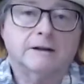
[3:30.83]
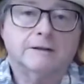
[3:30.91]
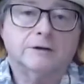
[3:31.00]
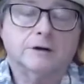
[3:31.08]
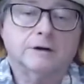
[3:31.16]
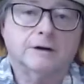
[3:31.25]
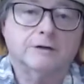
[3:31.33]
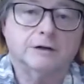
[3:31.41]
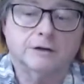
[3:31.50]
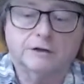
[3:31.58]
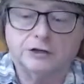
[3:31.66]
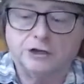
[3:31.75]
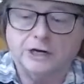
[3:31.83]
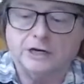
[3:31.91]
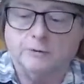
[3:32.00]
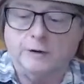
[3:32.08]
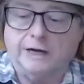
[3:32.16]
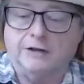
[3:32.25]
If you're doing the
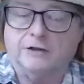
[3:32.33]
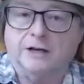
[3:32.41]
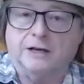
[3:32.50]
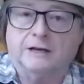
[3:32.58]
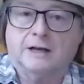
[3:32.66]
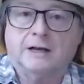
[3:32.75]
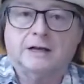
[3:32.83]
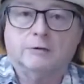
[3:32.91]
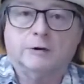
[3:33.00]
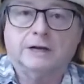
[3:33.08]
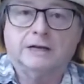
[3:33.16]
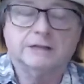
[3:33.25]
chicken wing thing, you want to get the